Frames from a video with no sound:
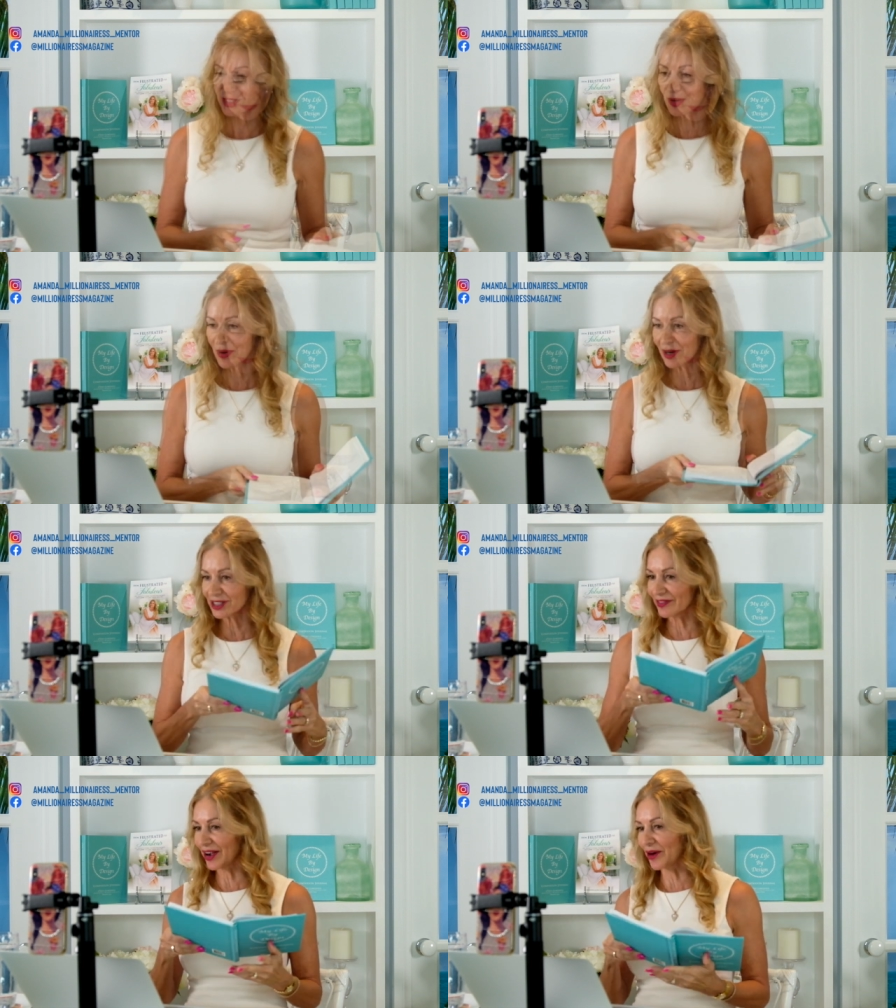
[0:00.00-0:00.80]
So, what
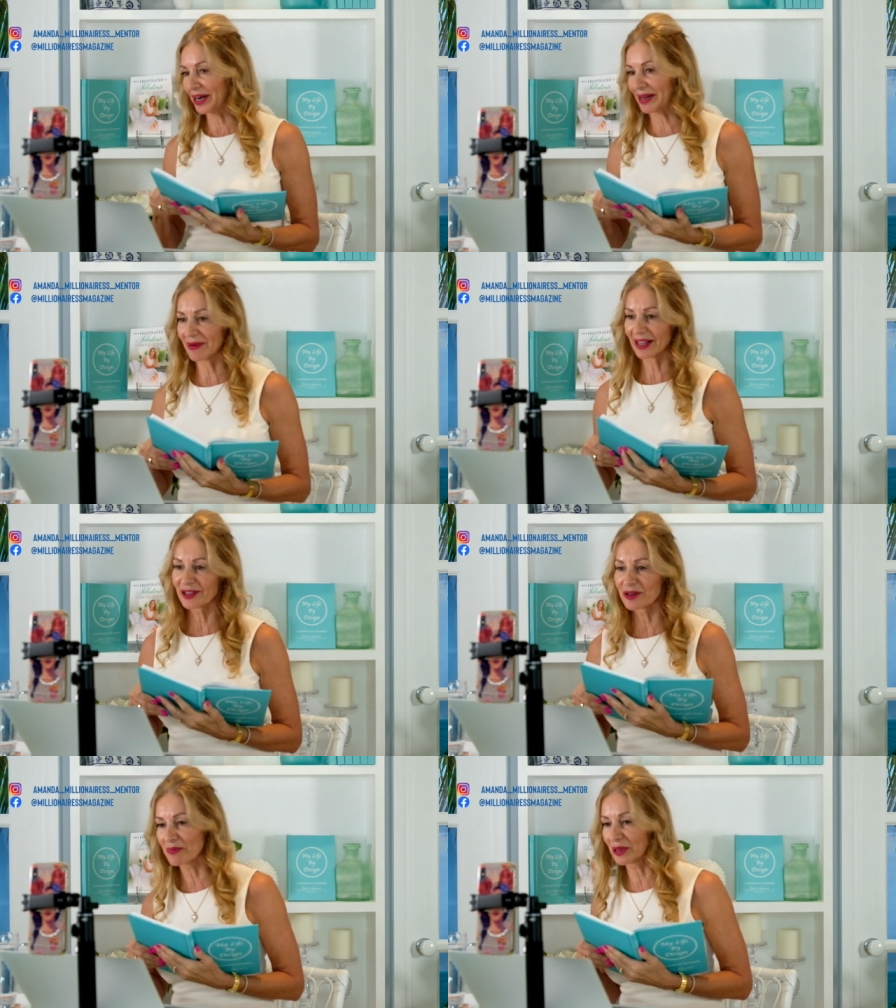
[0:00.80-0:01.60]
else have I got in my
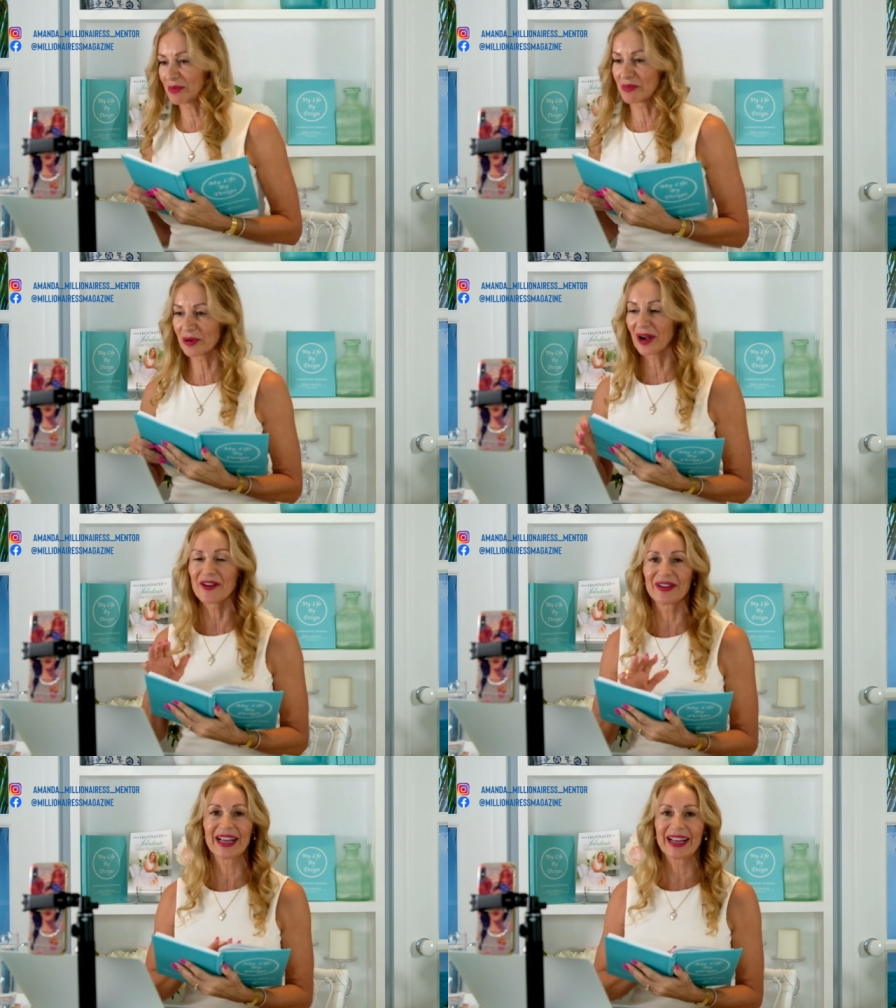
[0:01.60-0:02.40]
little blue book
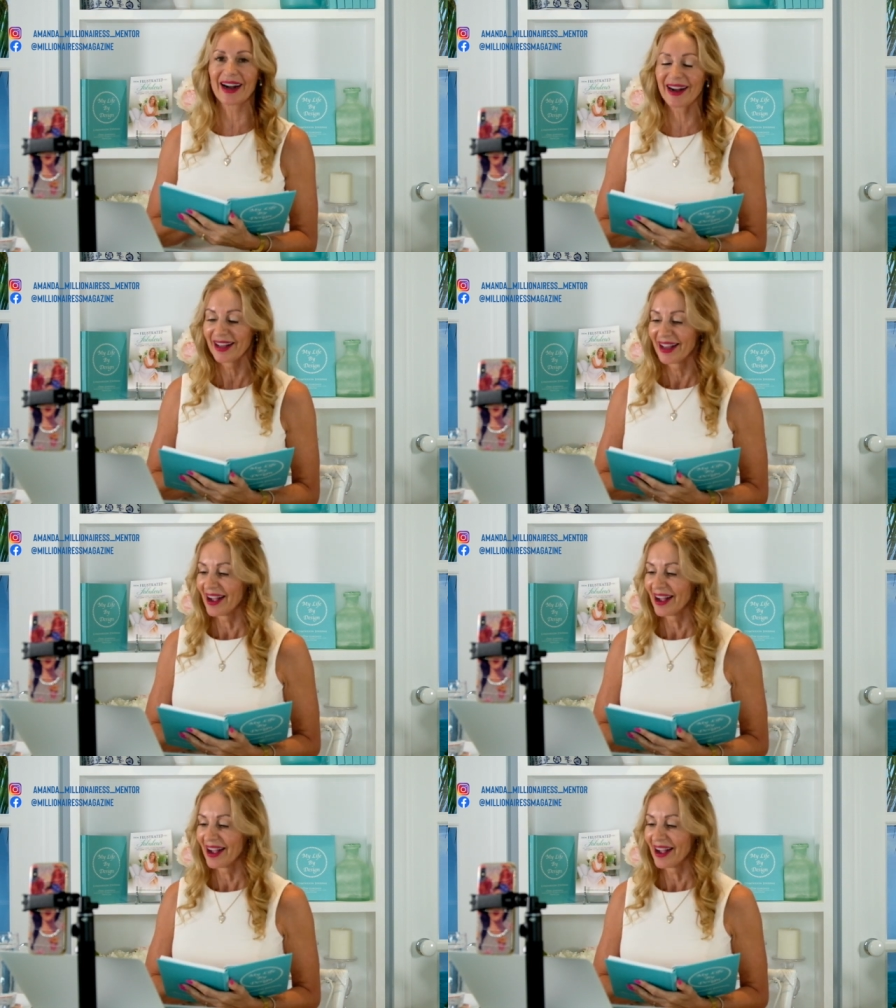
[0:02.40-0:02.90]
over here?